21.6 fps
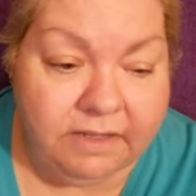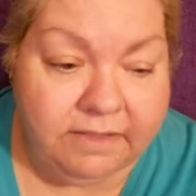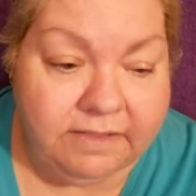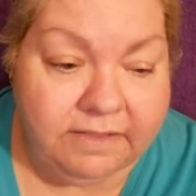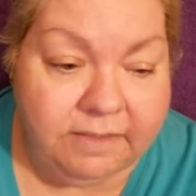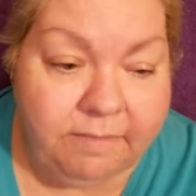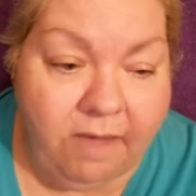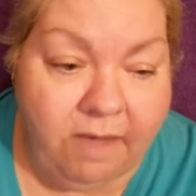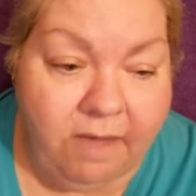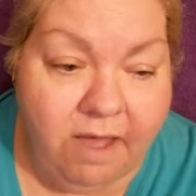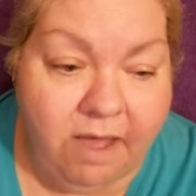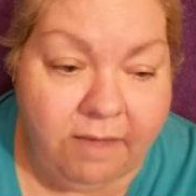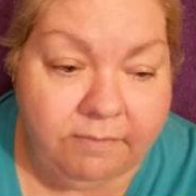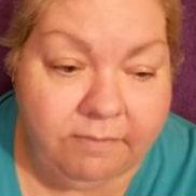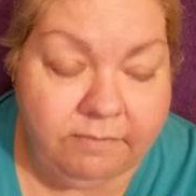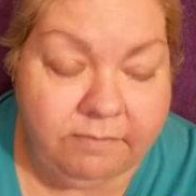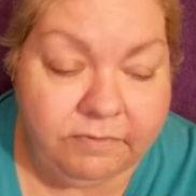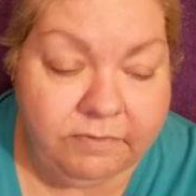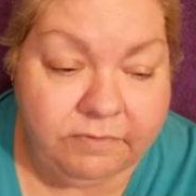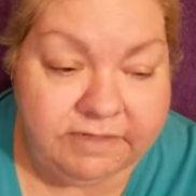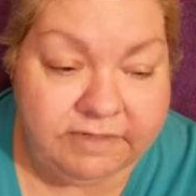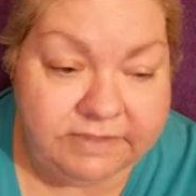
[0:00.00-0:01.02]
the mom,
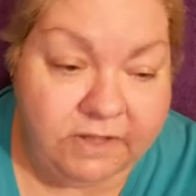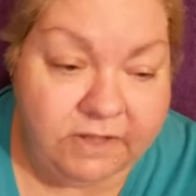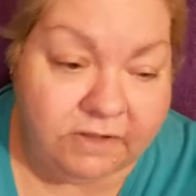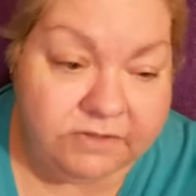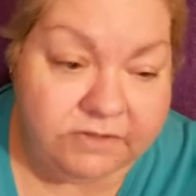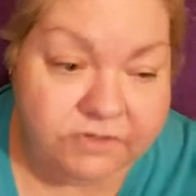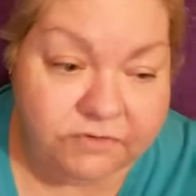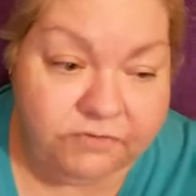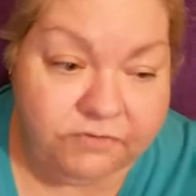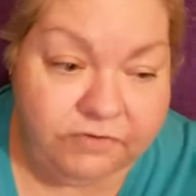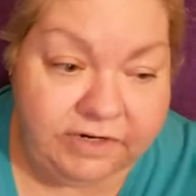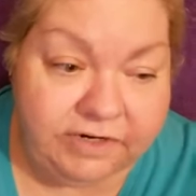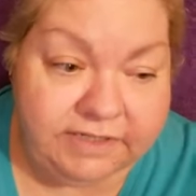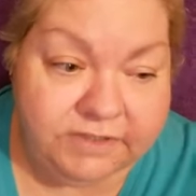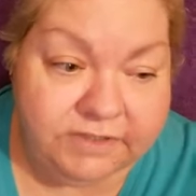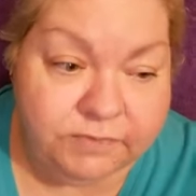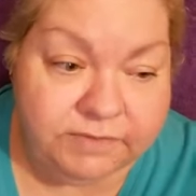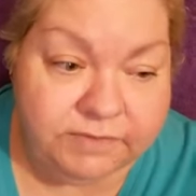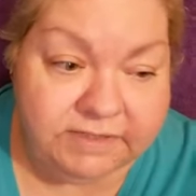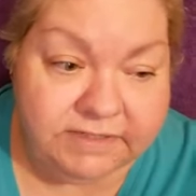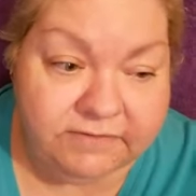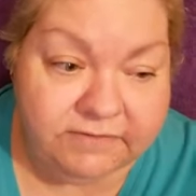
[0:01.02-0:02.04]
was also
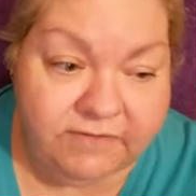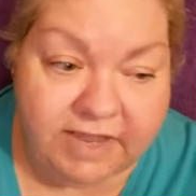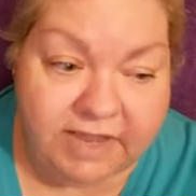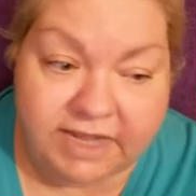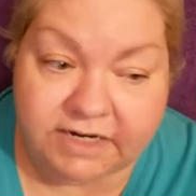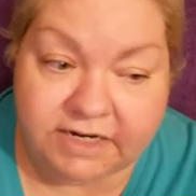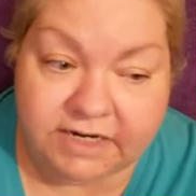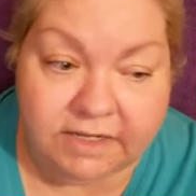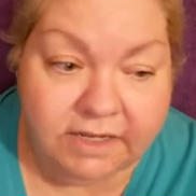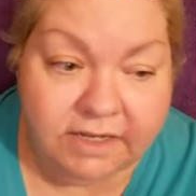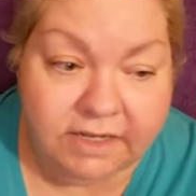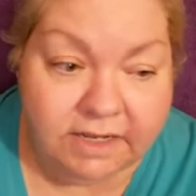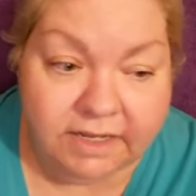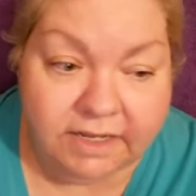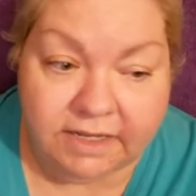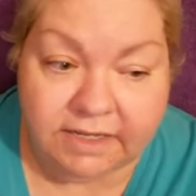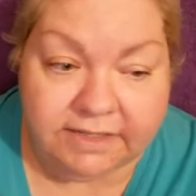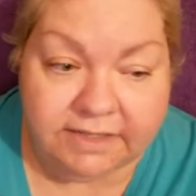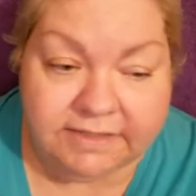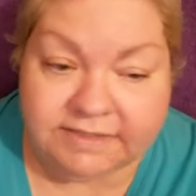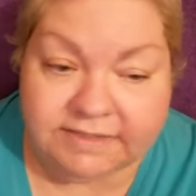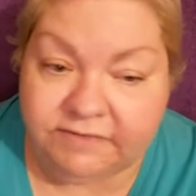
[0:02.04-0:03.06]
friends with Savannah.
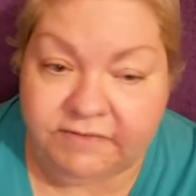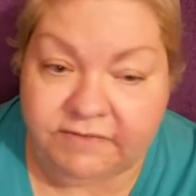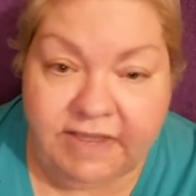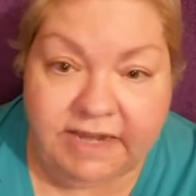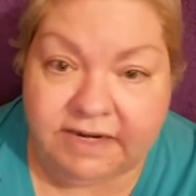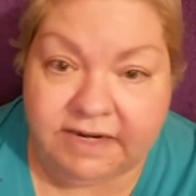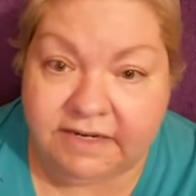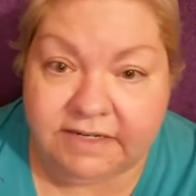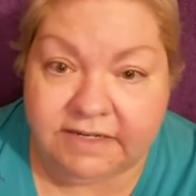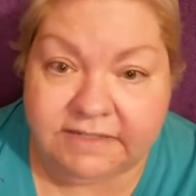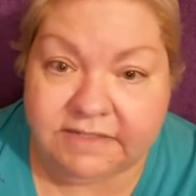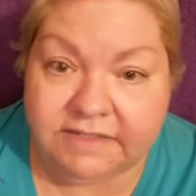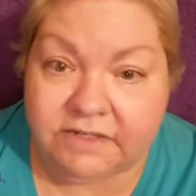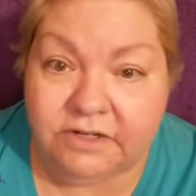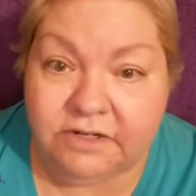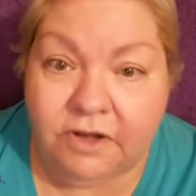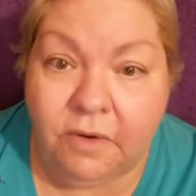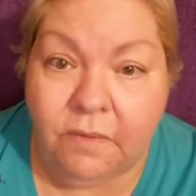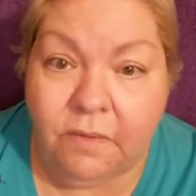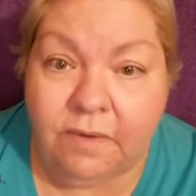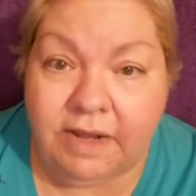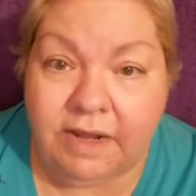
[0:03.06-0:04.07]
Savannah doesn't
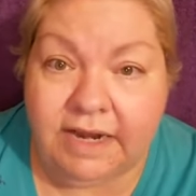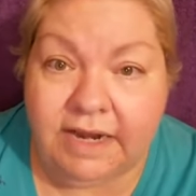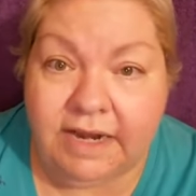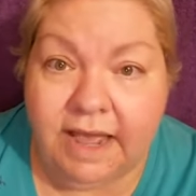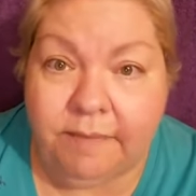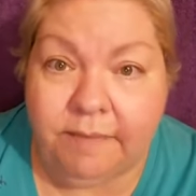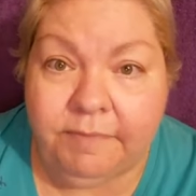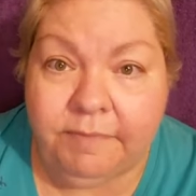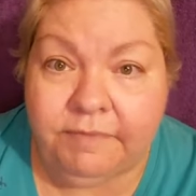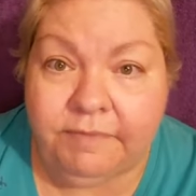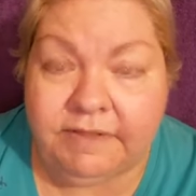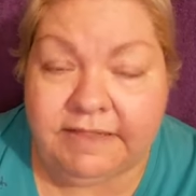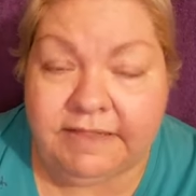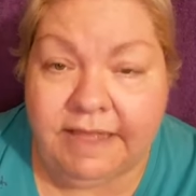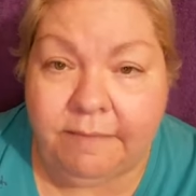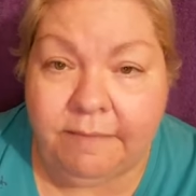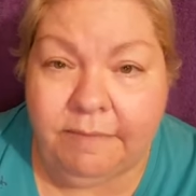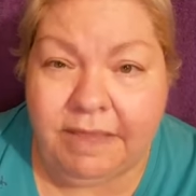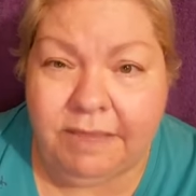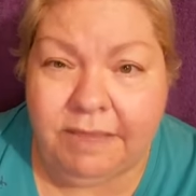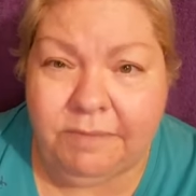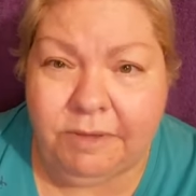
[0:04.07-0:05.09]
know what happened with that
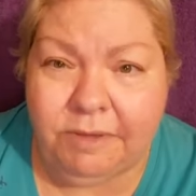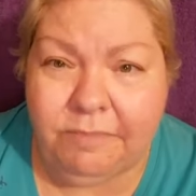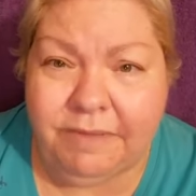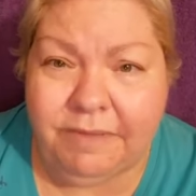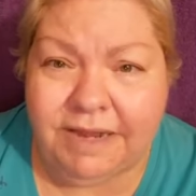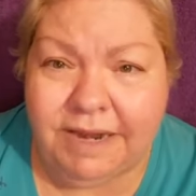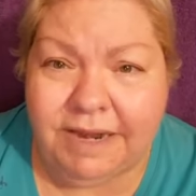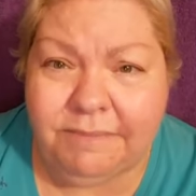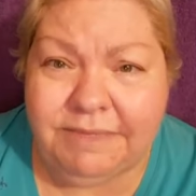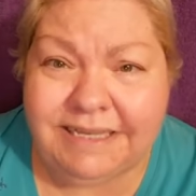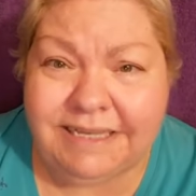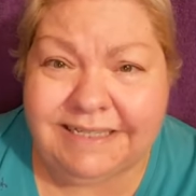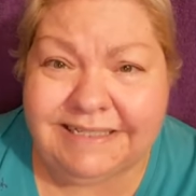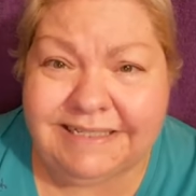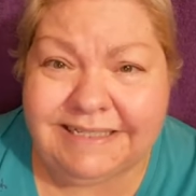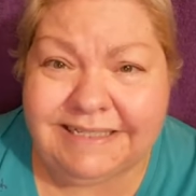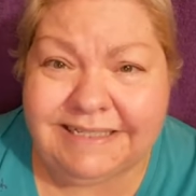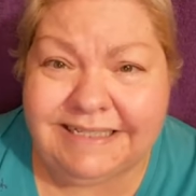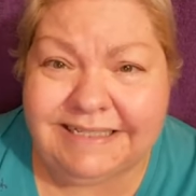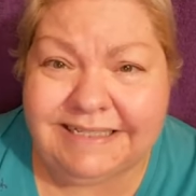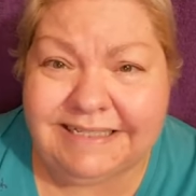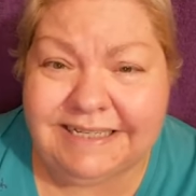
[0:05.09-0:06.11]
baby, but I'm
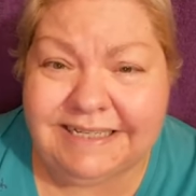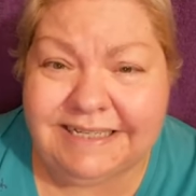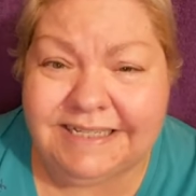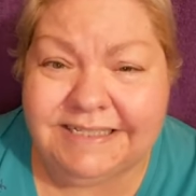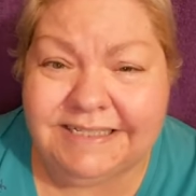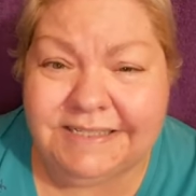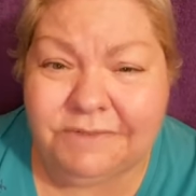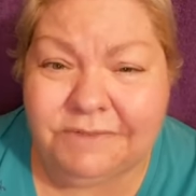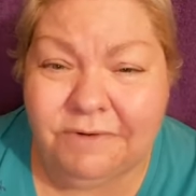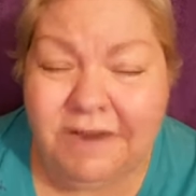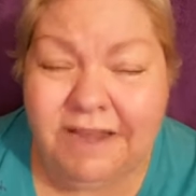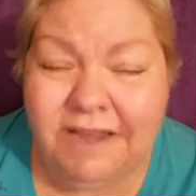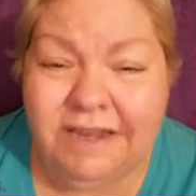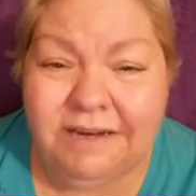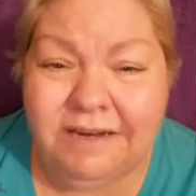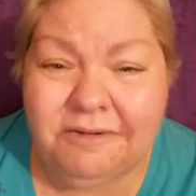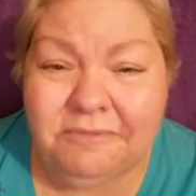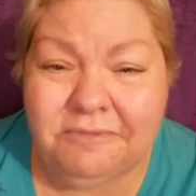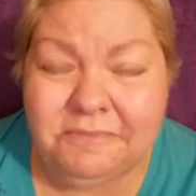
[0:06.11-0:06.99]
guessing SIDS, right?